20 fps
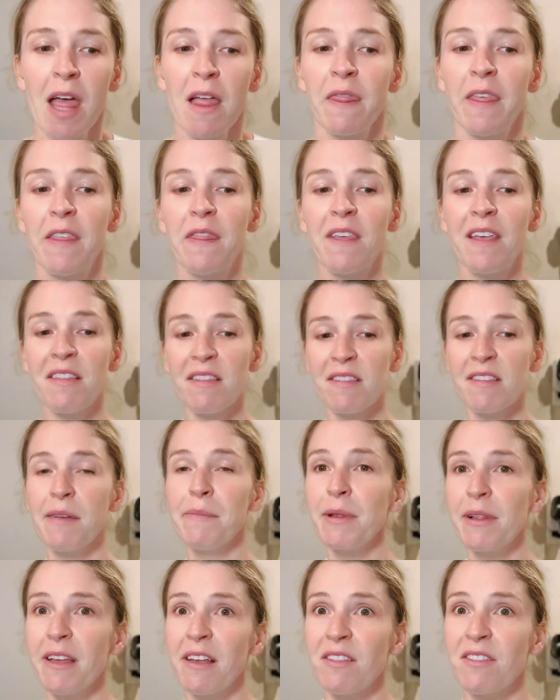then that
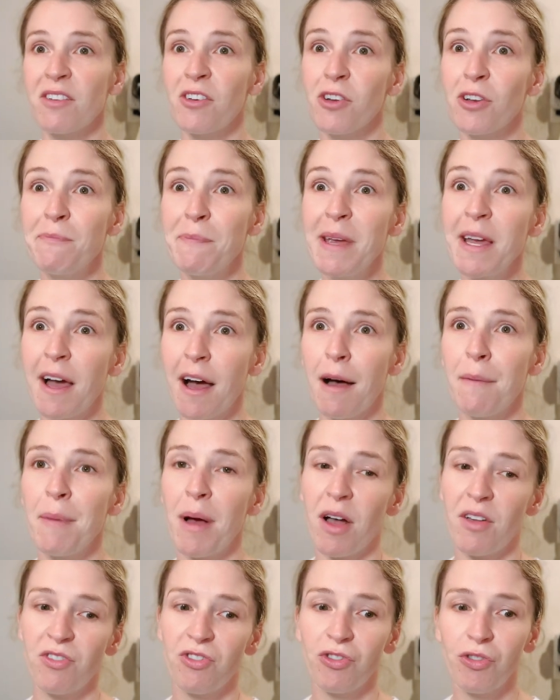stimulus could become
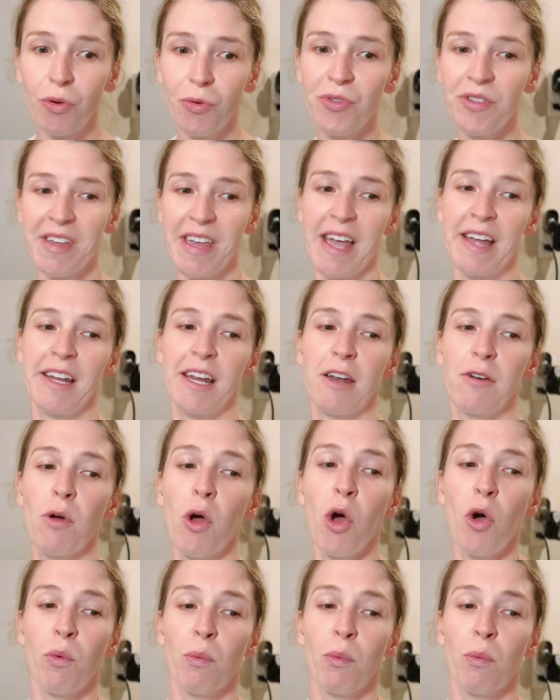associated